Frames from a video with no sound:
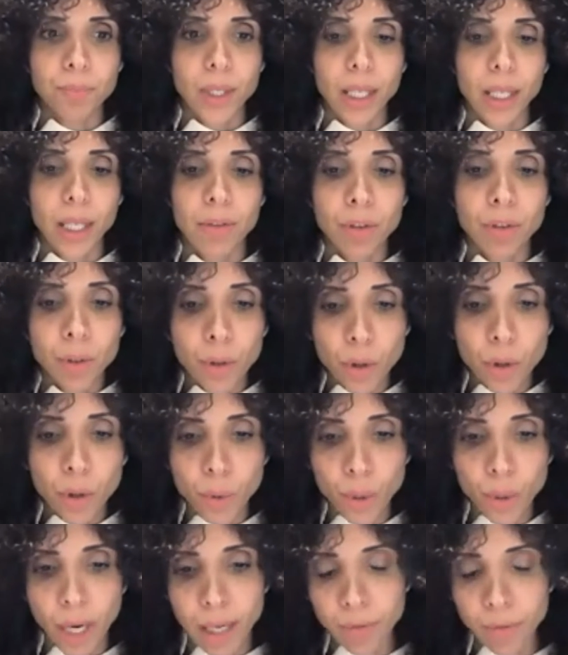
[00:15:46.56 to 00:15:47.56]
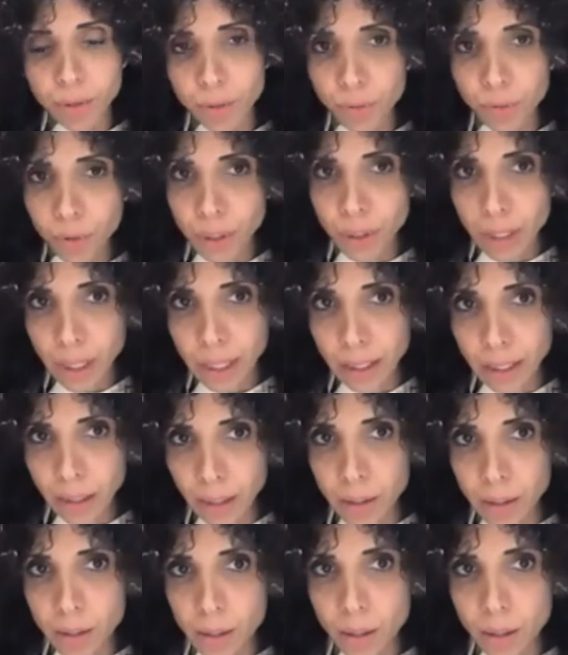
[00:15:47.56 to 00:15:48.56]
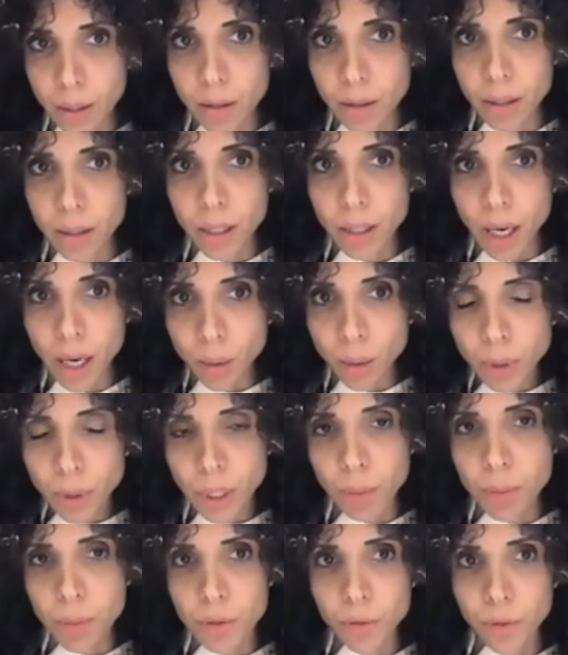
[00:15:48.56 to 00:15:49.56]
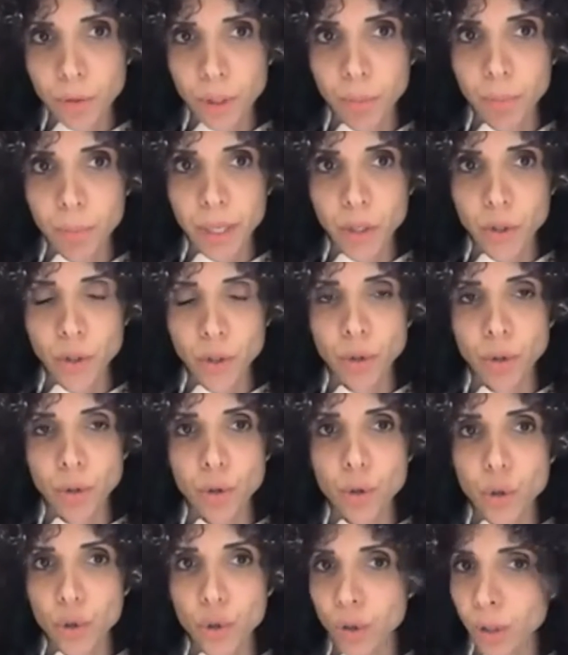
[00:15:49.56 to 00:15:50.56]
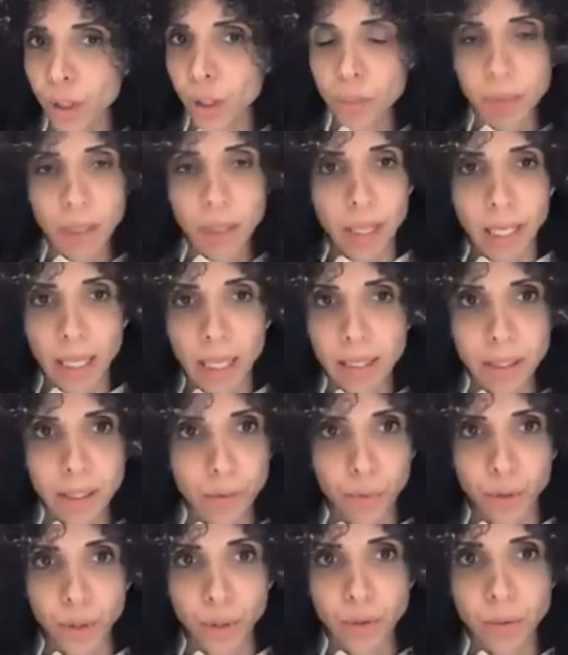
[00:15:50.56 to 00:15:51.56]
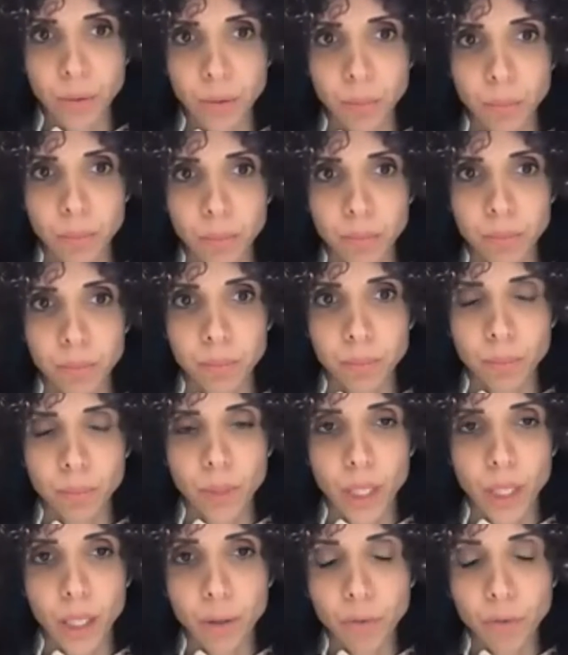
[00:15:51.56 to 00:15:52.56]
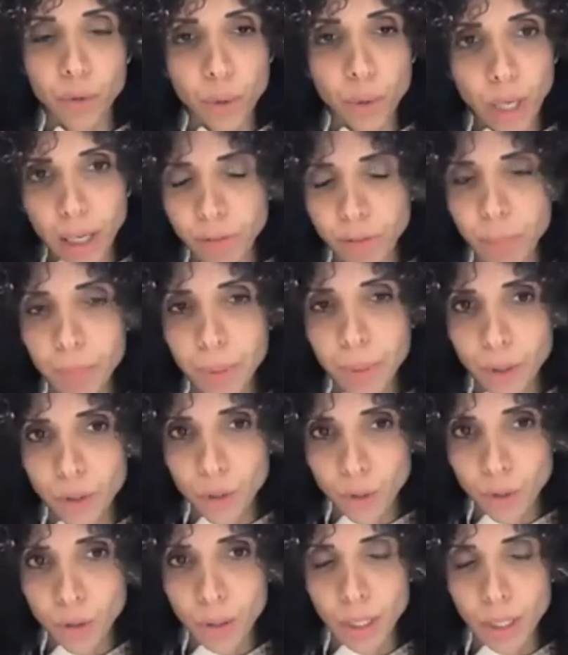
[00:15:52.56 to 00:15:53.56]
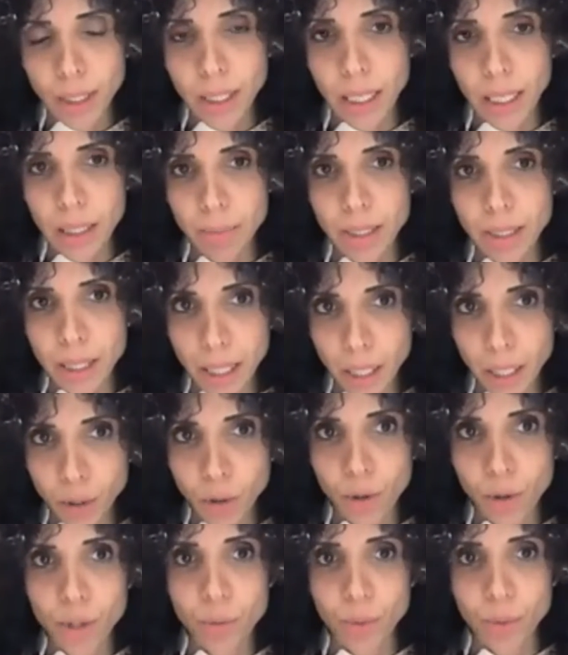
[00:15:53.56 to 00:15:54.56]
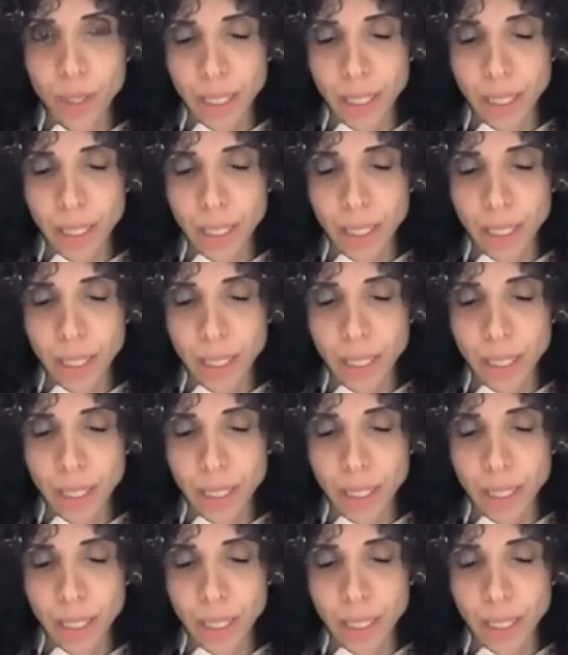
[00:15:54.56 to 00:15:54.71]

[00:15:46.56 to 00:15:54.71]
even though you have different guidelines, the outcomes for the patient should not be that different. If you have a patient that has been diagnosed with